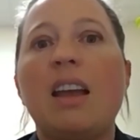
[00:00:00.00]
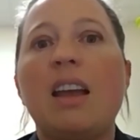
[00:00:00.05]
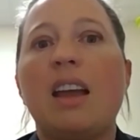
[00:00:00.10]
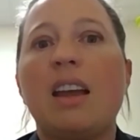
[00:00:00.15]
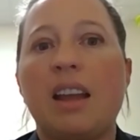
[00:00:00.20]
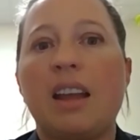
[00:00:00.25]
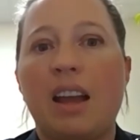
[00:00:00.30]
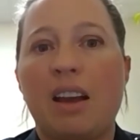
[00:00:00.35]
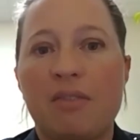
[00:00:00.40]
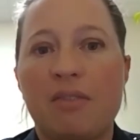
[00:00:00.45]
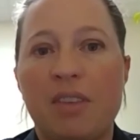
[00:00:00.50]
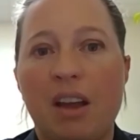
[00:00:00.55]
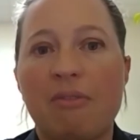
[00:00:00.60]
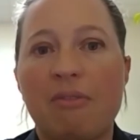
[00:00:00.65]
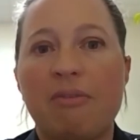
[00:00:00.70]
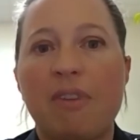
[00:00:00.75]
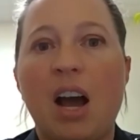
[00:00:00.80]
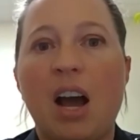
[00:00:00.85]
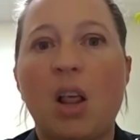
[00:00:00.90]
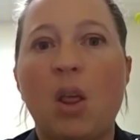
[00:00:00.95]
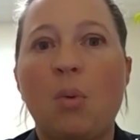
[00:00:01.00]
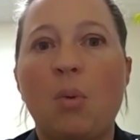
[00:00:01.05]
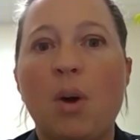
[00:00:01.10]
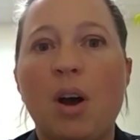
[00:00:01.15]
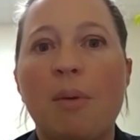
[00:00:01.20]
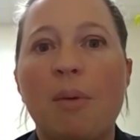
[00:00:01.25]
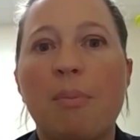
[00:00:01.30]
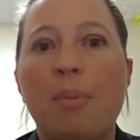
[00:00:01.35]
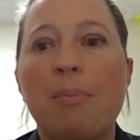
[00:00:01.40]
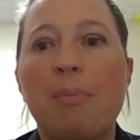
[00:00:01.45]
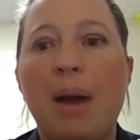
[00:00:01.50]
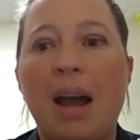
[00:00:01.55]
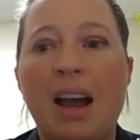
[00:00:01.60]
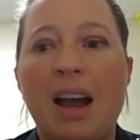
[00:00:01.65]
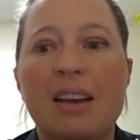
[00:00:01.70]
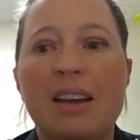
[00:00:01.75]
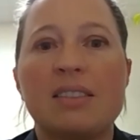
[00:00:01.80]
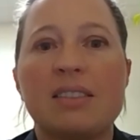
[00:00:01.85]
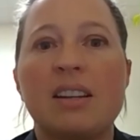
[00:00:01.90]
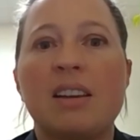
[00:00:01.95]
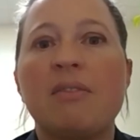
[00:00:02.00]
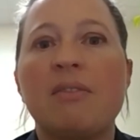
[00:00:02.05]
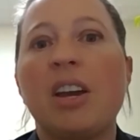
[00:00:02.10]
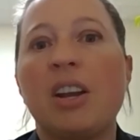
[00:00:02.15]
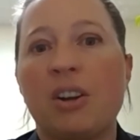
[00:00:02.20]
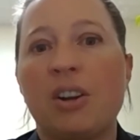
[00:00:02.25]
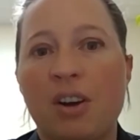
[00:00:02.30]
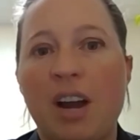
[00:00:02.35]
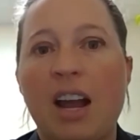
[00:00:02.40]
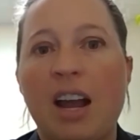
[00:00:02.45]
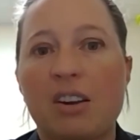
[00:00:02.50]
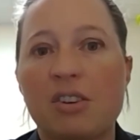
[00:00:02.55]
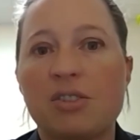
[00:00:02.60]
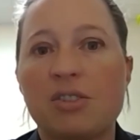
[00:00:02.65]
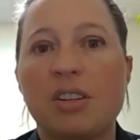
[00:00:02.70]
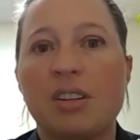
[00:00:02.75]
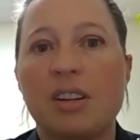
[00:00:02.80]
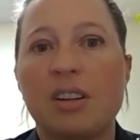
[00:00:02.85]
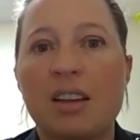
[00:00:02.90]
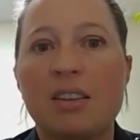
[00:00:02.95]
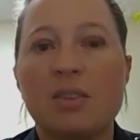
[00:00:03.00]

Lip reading: and have that follow-up positive interaction.